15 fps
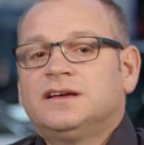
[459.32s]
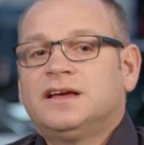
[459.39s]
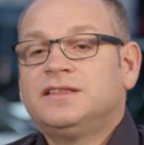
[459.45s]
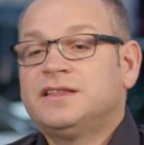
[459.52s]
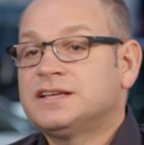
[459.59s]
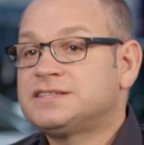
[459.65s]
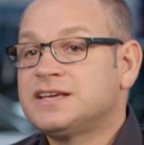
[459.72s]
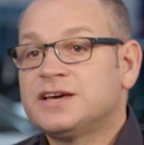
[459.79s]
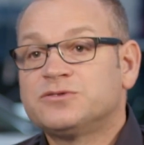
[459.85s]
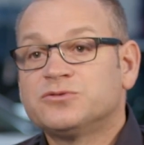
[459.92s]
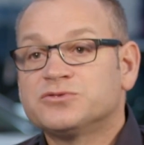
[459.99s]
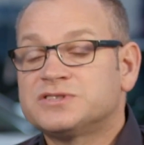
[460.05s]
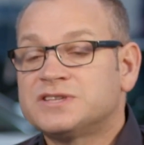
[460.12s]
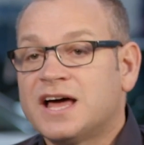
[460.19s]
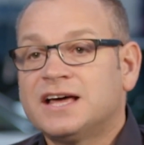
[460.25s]
And that's how it
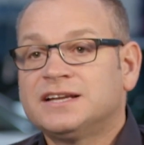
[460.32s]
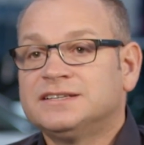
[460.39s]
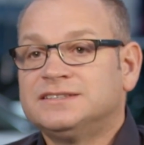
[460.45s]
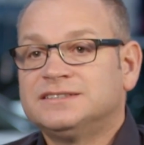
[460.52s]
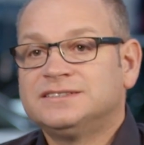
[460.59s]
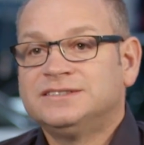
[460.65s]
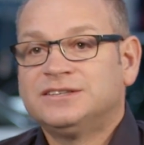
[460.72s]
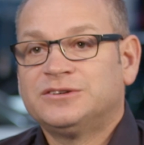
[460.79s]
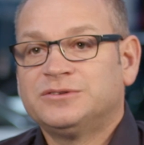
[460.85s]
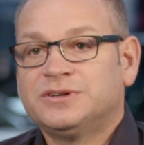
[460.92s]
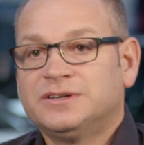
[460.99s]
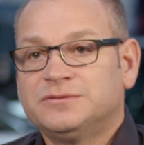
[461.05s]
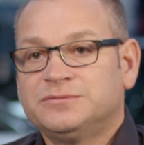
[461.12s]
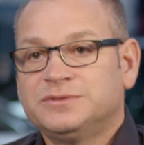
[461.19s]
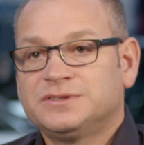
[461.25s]
all started,
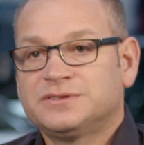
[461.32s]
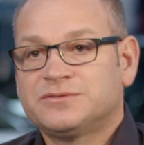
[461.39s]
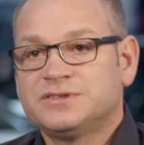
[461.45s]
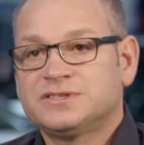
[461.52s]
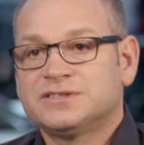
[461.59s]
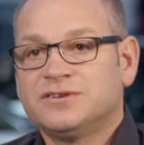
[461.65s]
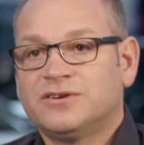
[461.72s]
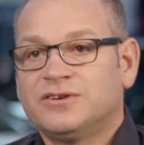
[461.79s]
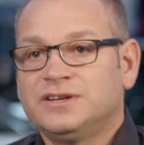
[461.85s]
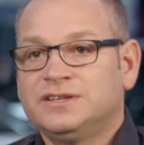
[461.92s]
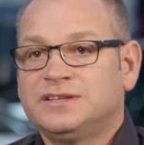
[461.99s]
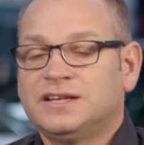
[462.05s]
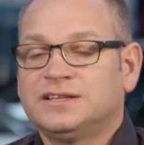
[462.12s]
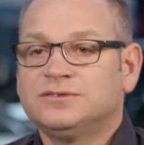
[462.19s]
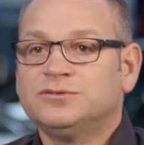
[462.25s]
with Chris and I
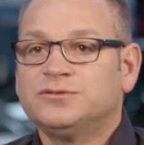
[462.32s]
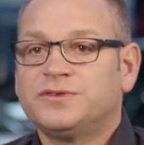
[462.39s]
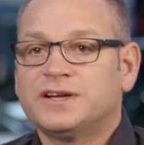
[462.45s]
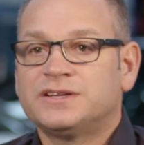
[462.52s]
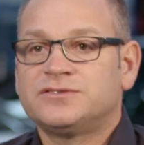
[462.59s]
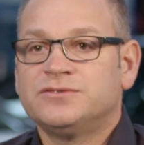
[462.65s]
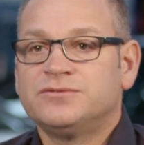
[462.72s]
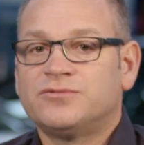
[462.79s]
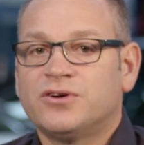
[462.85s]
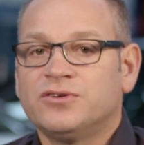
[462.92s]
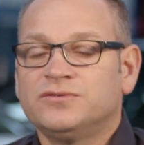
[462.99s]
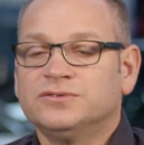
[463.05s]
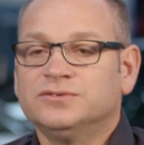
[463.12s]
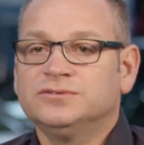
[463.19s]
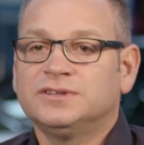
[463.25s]
in that little factory in
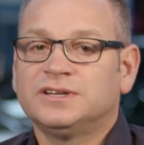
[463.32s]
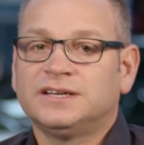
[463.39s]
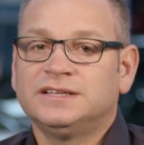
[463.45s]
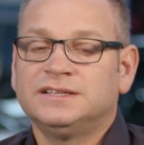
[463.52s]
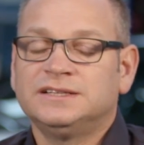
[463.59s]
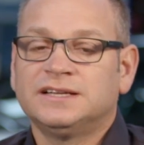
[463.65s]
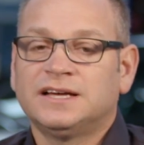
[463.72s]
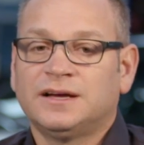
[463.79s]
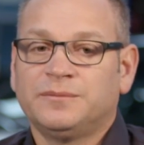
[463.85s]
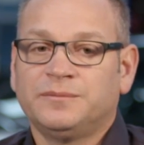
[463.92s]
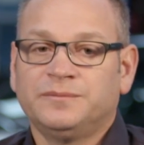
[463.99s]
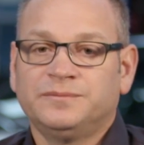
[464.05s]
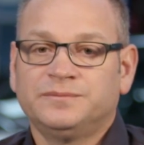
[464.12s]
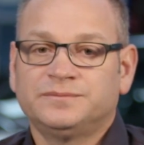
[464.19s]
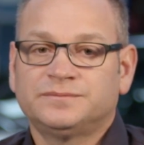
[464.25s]
Rowville.
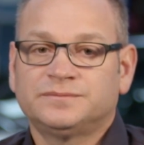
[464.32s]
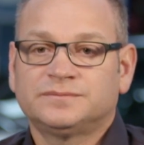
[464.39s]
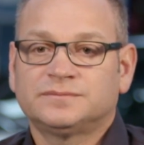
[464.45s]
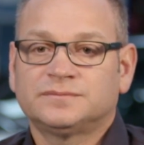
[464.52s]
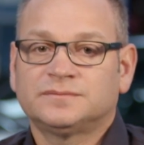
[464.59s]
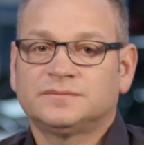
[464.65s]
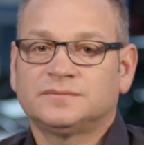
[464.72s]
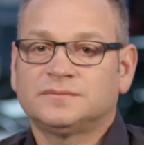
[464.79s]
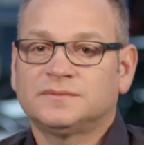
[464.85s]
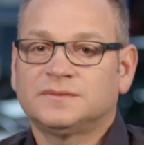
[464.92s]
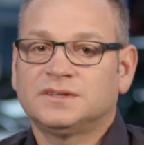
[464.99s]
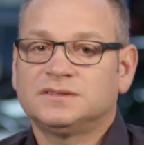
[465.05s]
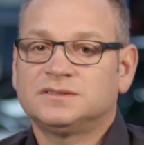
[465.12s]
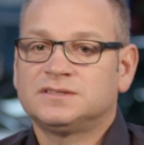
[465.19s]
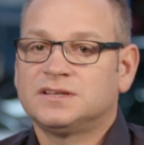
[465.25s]
And
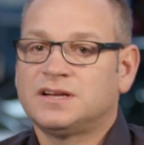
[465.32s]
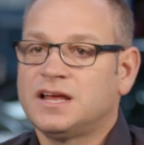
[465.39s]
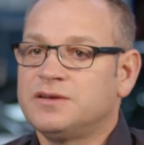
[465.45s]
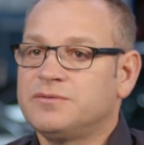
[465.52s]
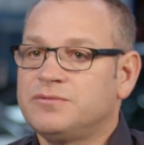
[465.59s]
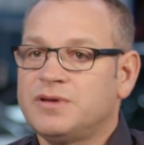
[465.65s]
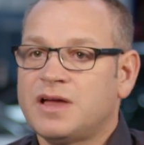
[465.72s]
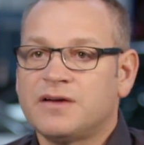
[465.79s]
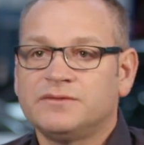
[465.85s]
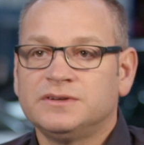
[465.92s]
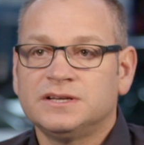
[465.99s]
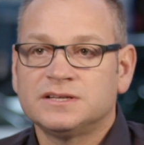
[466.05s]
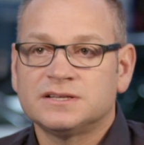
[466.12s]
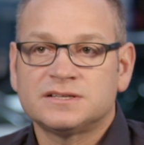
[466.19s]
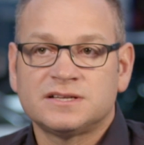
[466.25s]
today we have
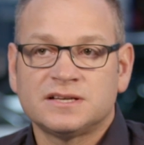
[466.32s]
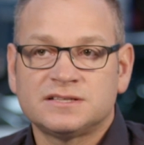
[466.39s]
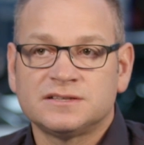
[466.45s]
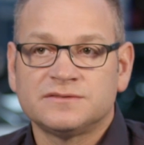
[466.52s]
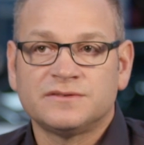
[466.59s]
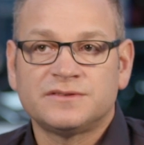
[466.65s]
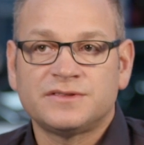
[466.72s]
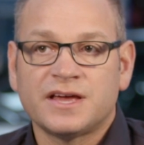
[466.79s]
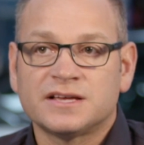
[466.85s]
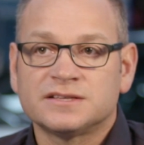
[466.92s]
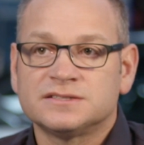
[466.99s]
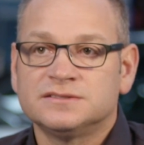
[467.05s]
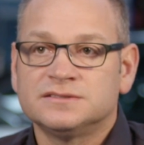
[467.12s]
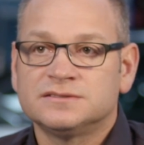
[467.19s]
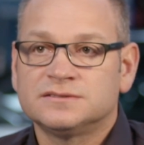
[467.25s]
in excess of
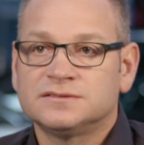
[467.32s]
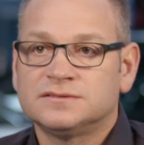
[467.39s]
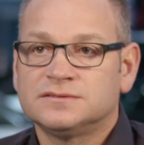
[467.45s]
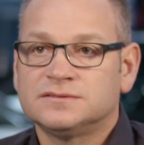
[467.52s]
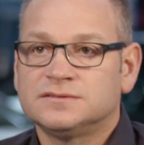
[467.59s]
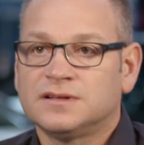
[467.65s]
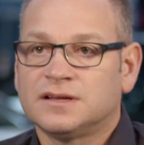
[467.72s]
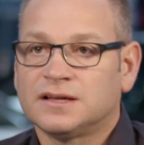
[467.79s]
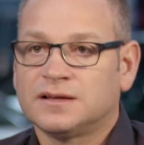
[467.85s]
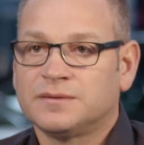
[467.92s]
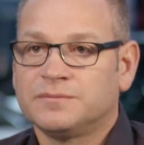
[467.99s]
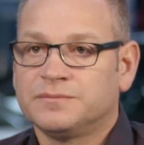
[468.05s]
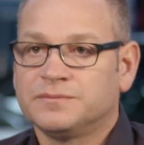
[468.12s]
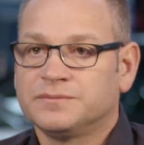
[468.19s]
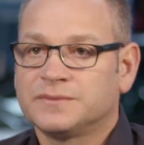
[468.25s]
1,000
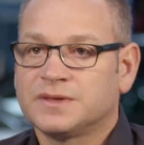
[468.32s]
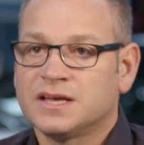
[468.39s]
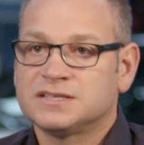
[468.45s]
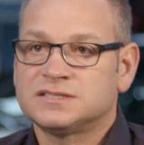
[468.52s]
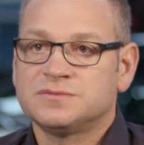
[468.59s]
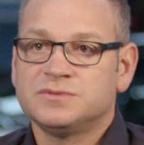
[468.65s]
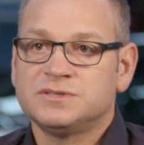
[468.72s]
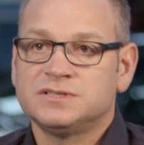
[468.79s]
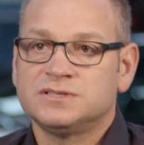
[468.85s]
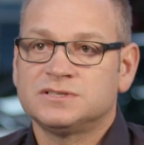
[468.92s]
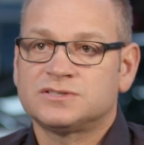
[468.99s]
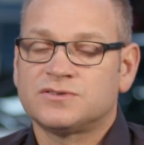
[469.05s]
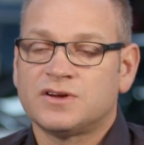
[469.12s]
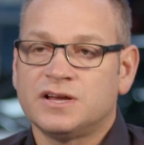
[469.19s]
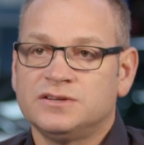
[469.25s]
customers in
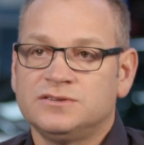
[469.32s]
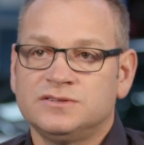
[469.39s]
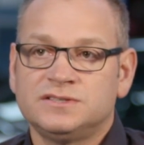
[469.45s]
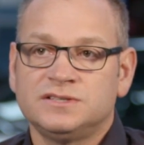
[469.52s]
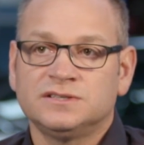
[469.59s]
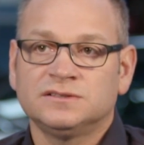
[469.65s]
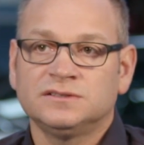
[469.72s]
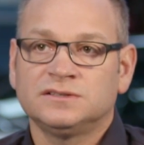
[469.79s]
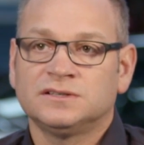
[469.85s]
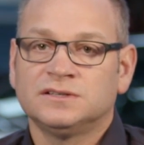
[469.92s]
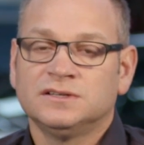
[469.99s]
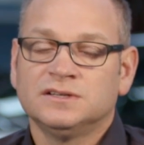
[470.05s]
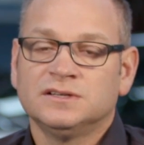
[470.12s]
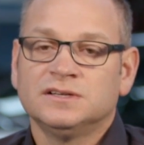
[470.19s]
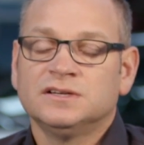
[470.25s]
Australia and New Zealand
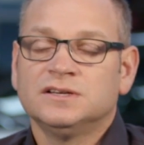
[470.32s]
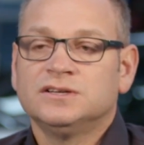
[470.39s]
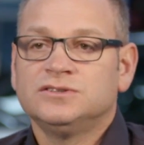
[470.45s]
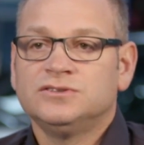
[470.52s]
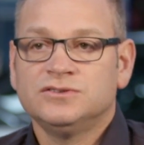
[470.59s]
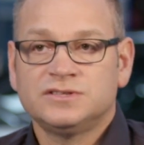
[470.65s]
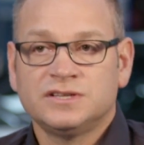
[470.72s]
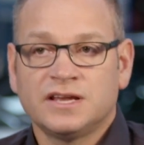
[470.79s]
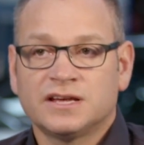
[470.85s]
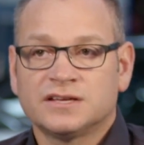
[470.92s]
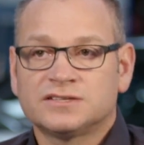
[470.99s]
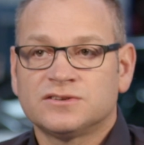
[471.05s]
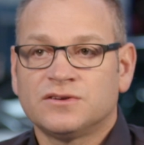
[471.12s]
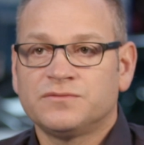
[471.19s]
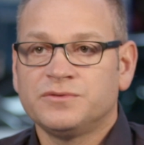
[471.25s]
using our
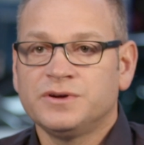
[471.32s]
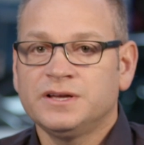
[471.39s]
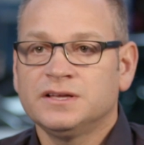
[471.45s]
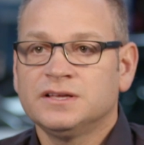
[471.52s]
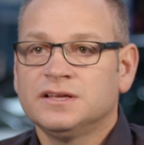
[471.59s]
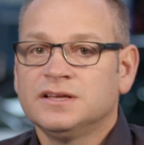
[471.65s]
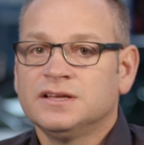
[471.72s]
software.